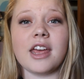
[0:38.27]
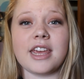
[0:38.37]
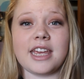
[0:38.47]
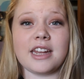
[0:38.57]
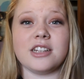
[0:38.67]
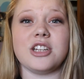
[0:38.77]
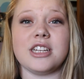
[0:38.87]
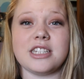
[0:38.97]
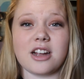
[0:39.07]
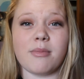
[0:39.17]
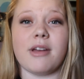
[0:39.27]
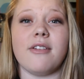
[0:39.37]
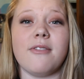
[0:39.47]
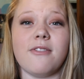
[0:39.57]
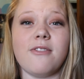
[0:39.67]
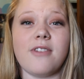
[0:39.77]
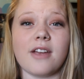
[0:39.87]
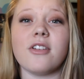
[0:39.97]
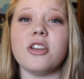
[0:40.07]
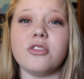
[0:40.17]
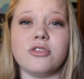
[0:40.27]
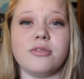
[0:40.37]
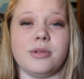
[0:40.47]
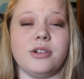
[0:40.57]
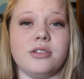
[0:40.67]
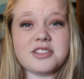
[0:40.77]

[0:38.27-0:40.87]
Kian and Jc are my favorite YouTubers.